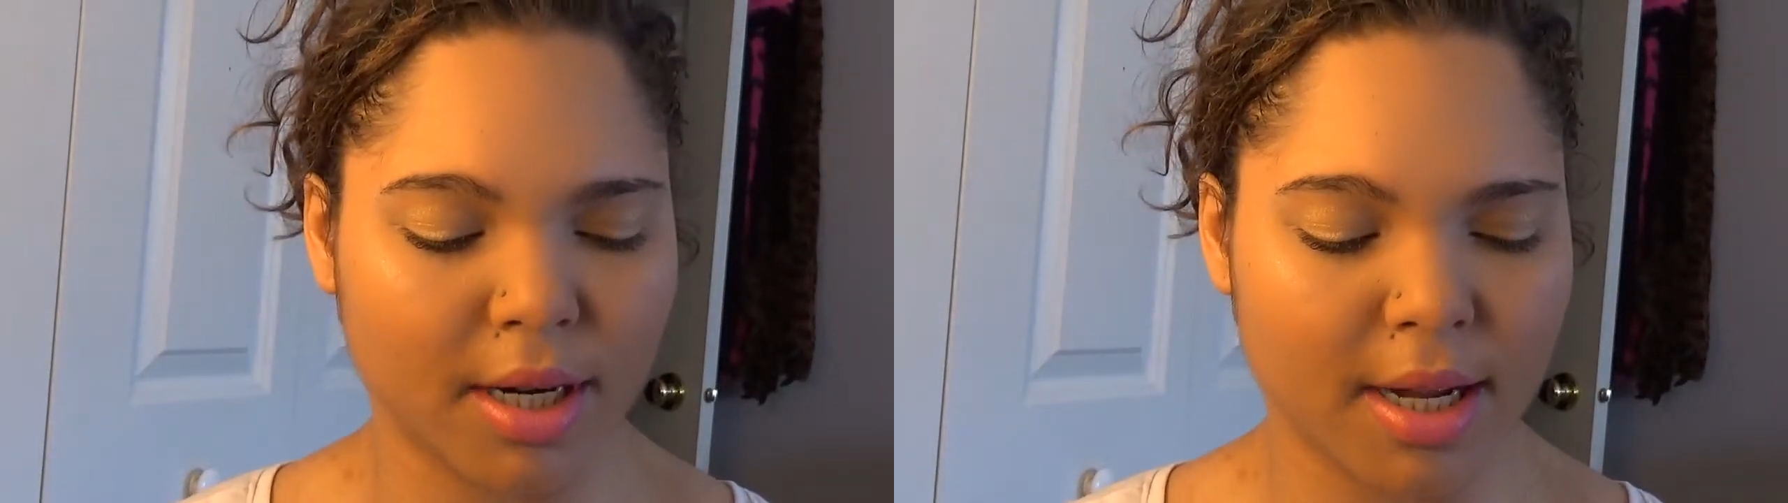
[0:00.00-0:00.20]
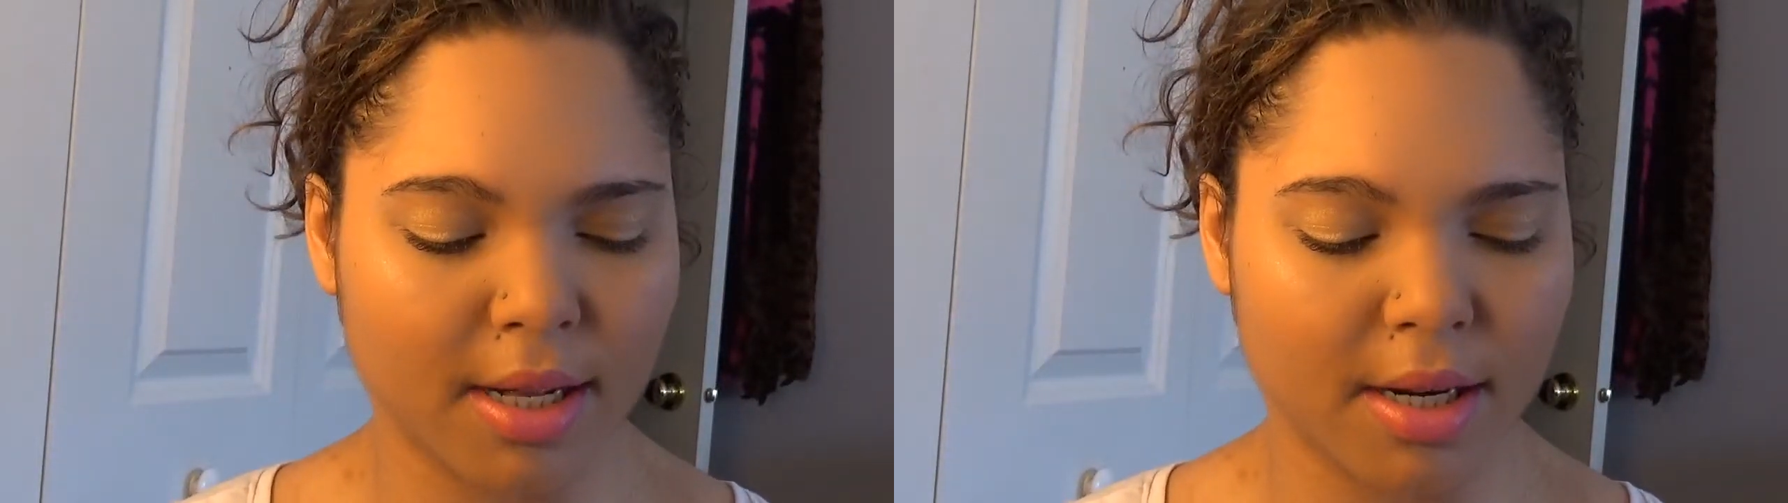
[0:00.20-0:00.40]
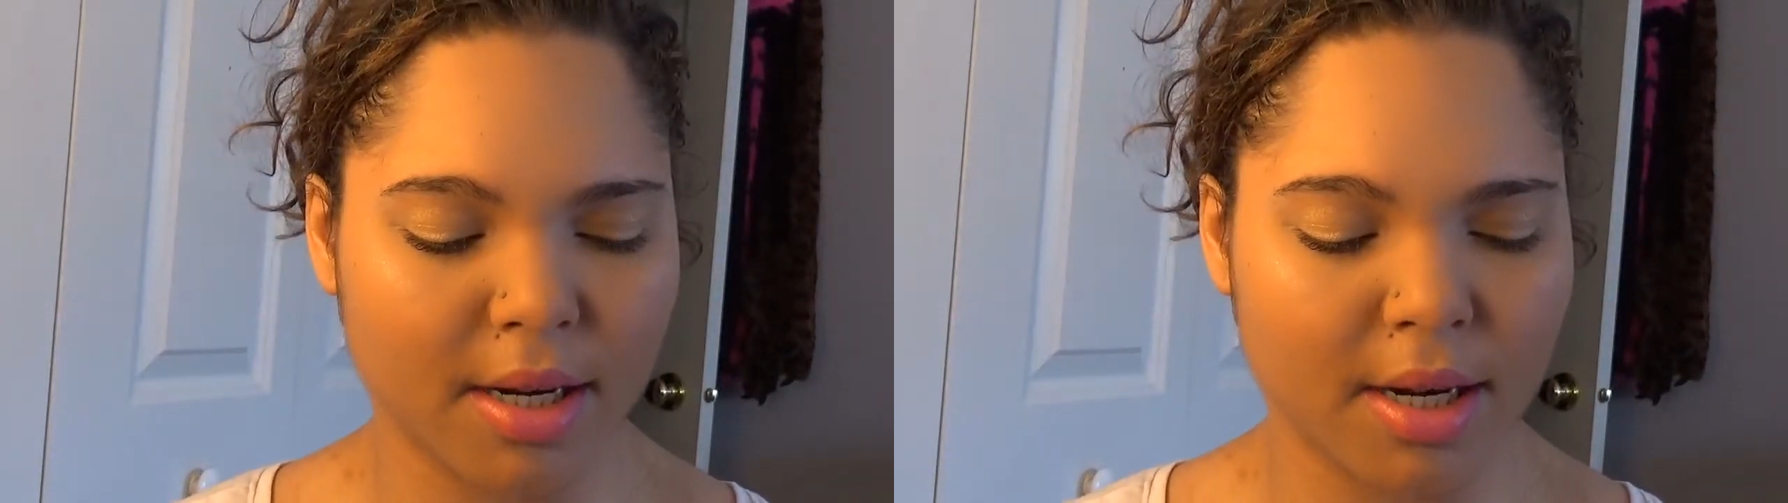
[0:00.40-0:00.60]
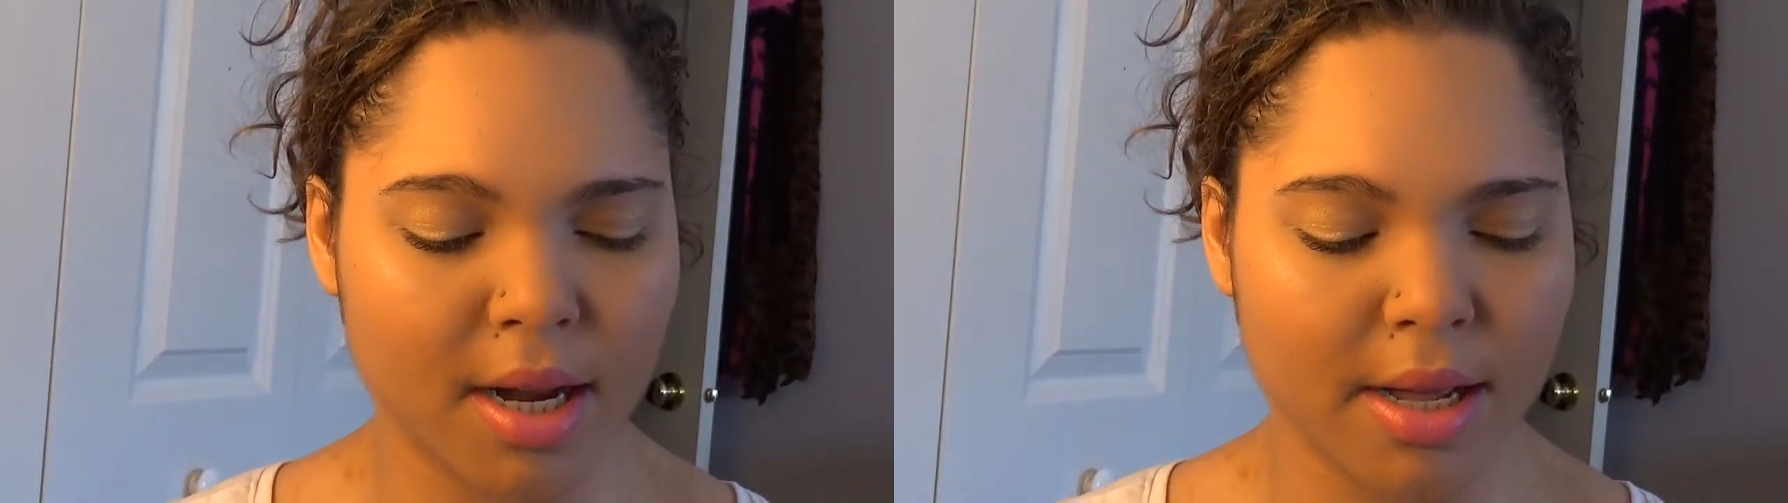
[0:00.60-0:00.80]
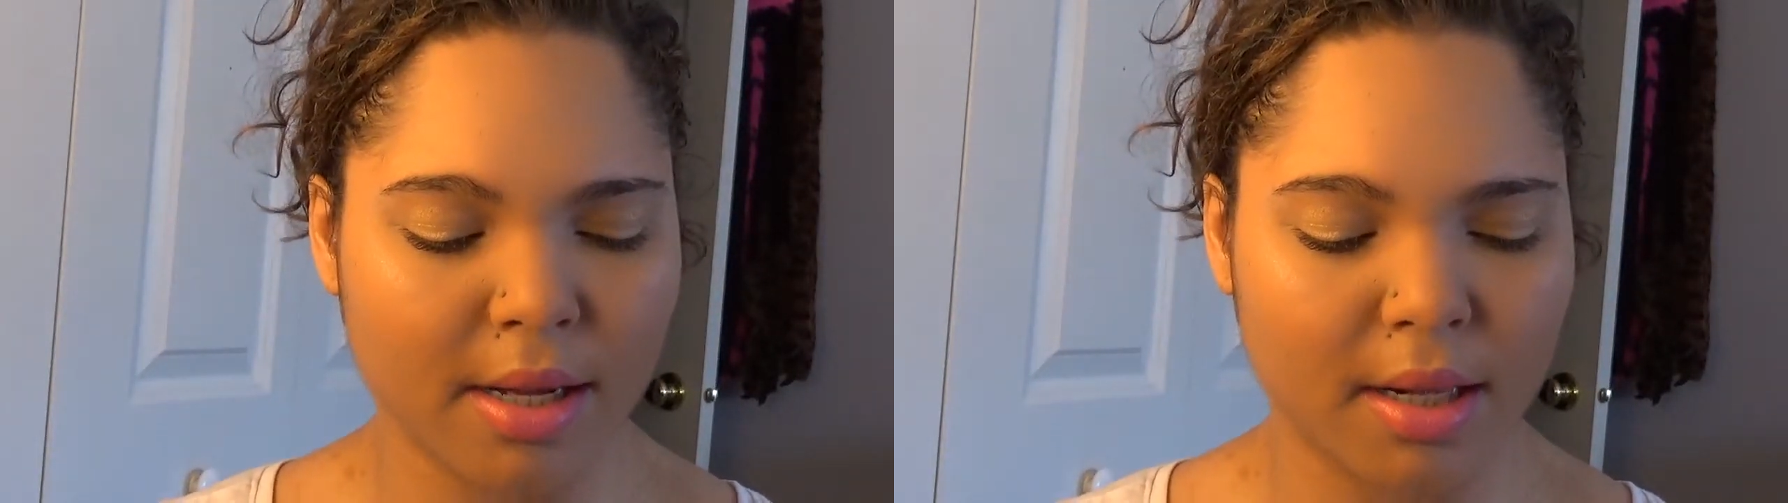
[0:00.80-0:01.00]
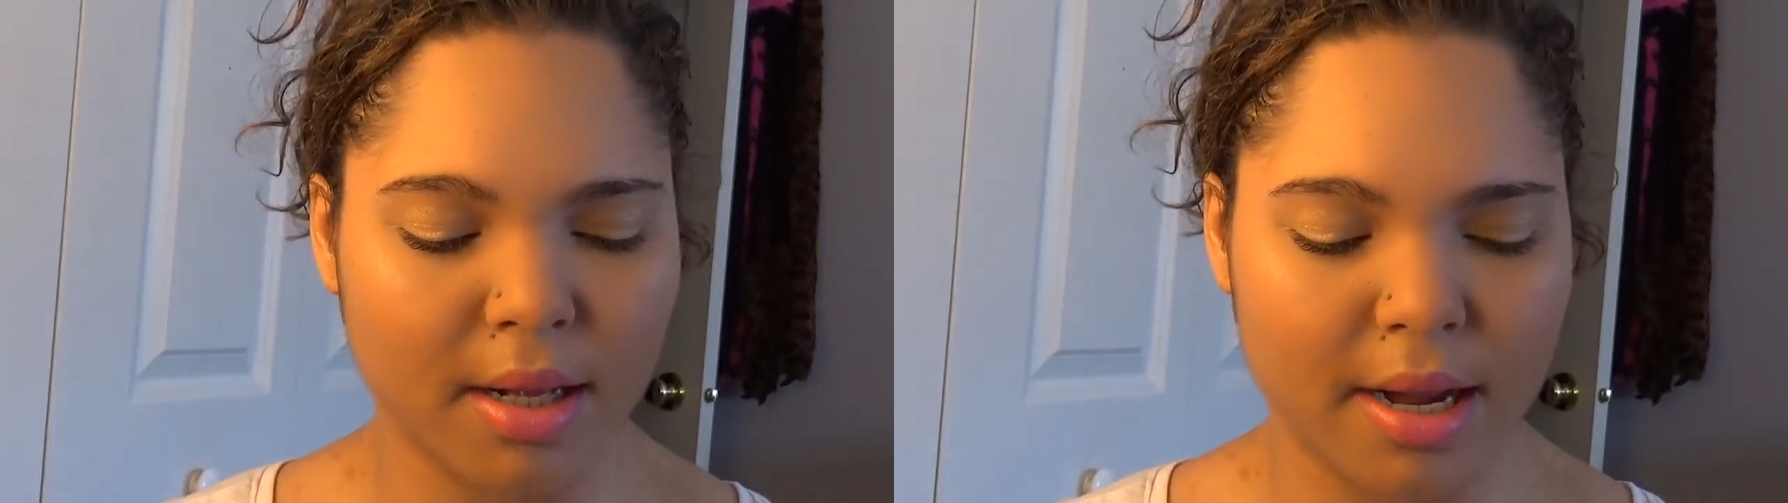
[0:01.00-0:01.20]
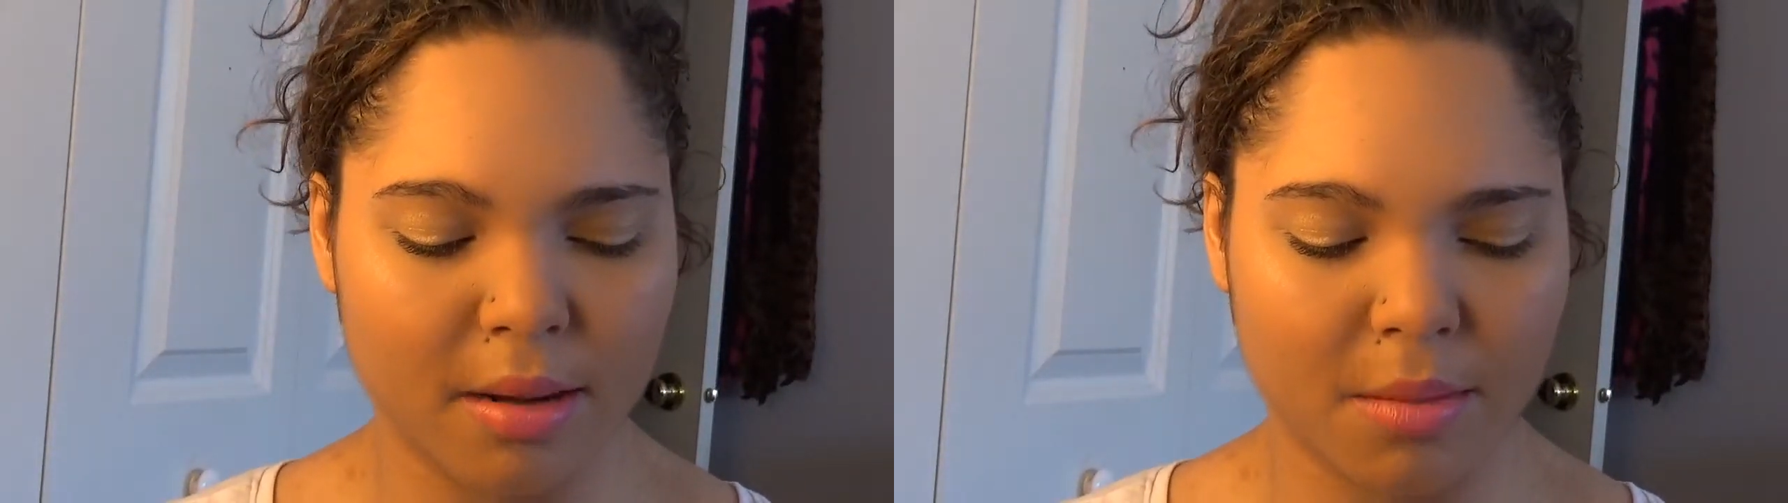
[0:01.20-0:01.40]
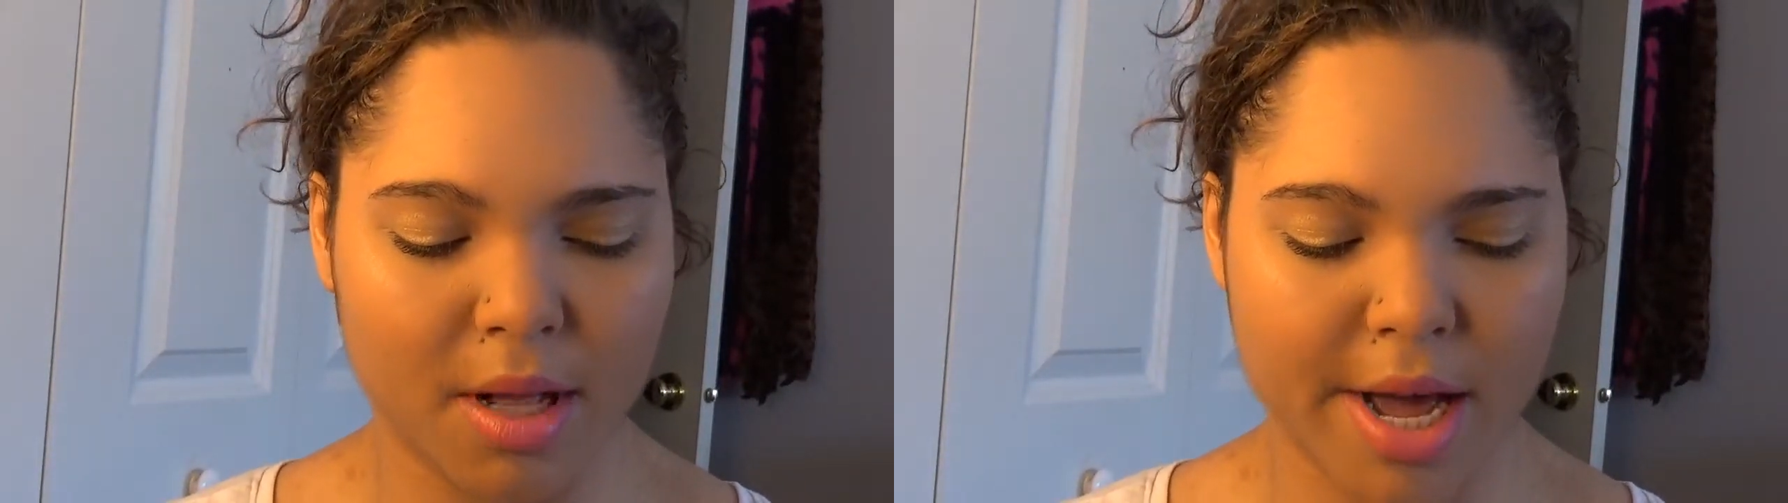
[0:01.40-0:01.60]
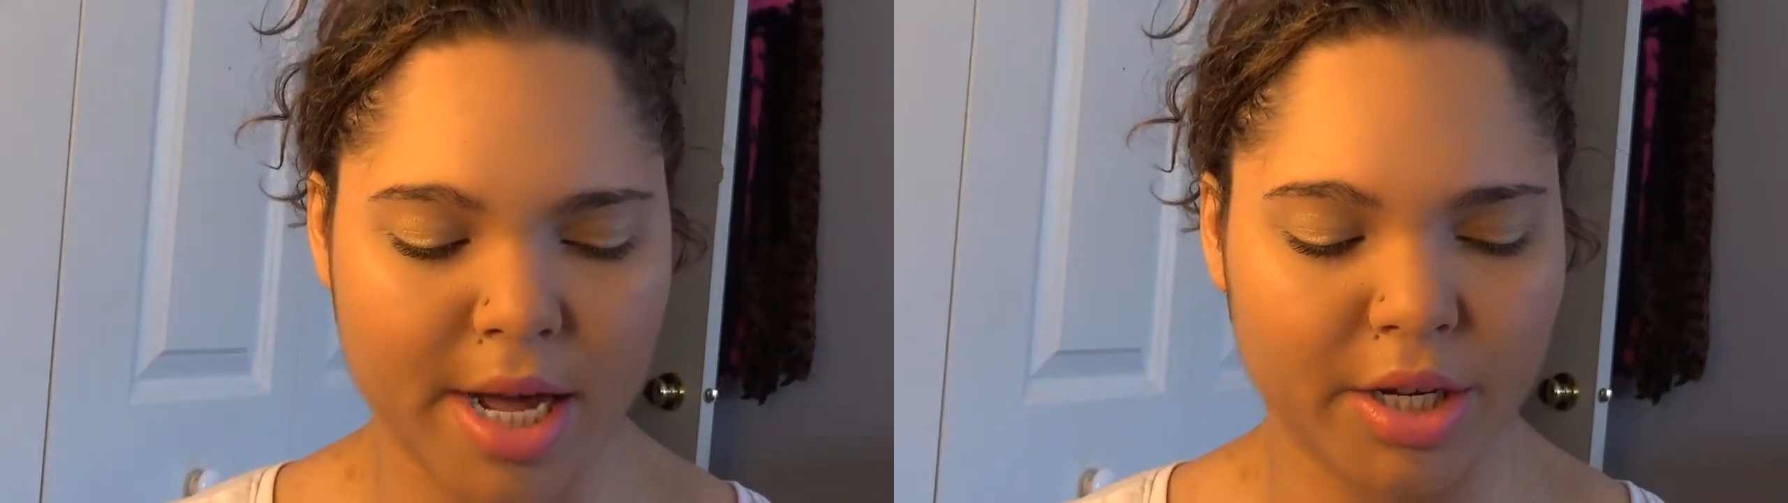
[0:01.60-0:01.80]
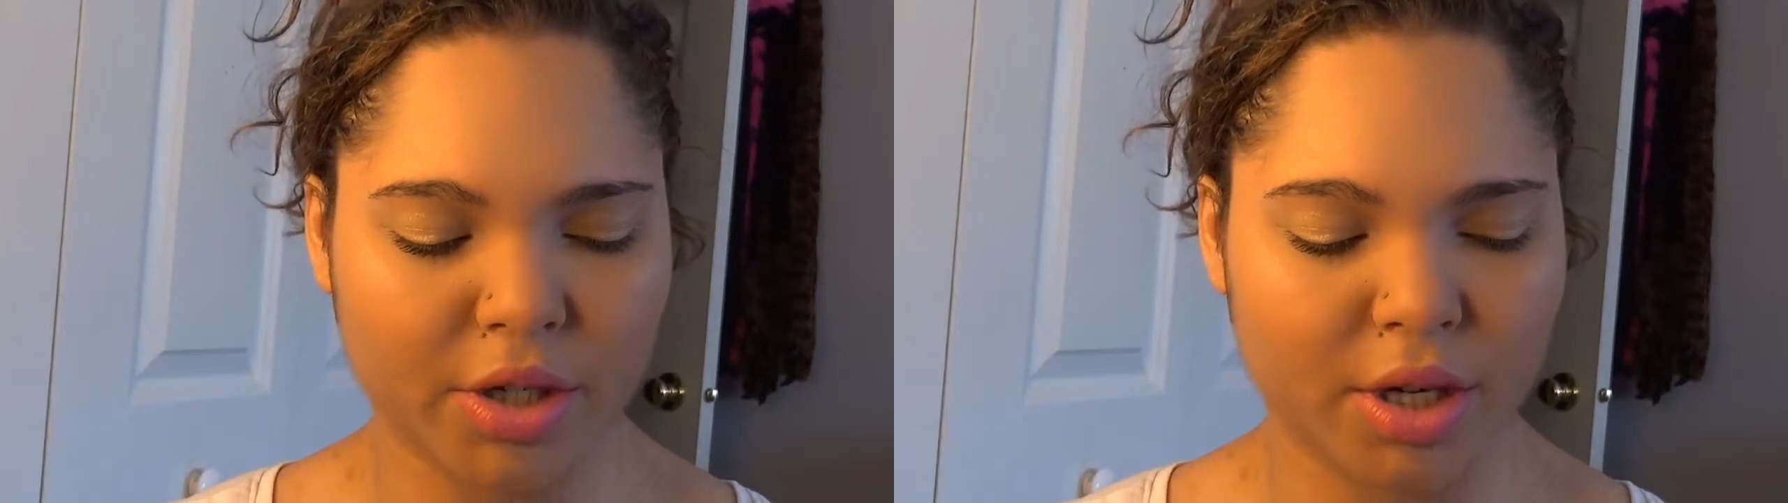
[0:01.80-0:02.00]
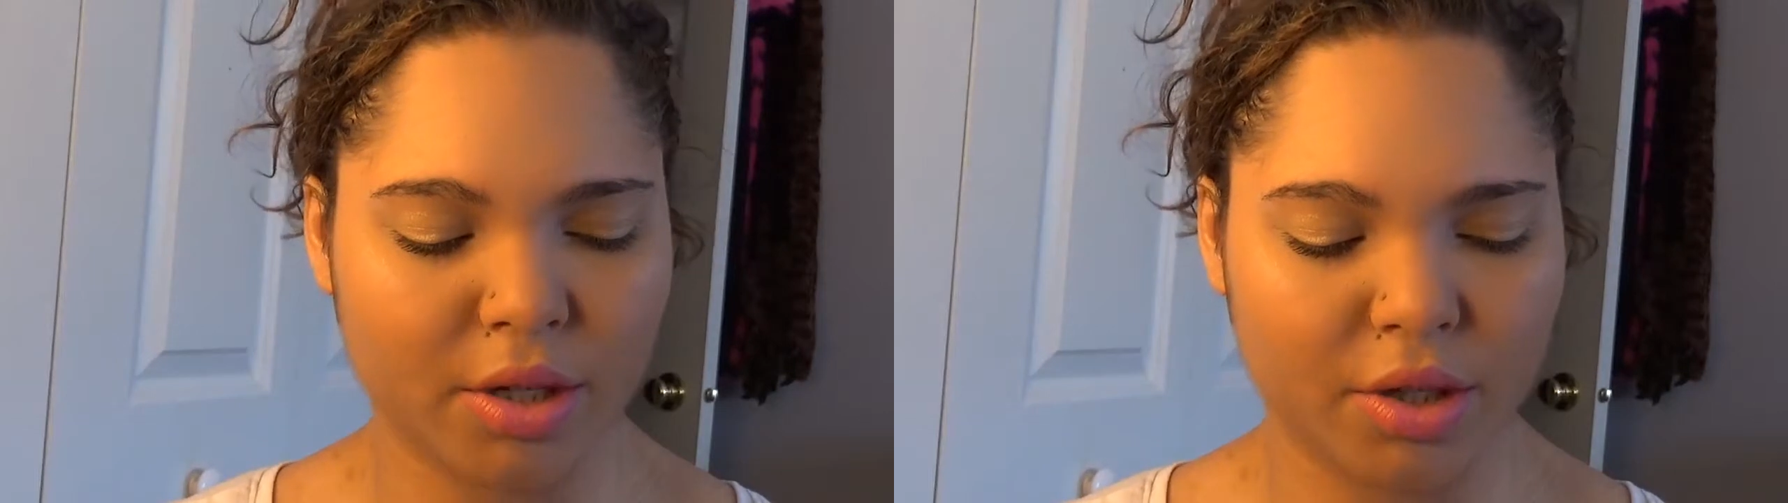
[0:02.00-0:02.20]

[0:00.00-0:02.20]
Glam Lash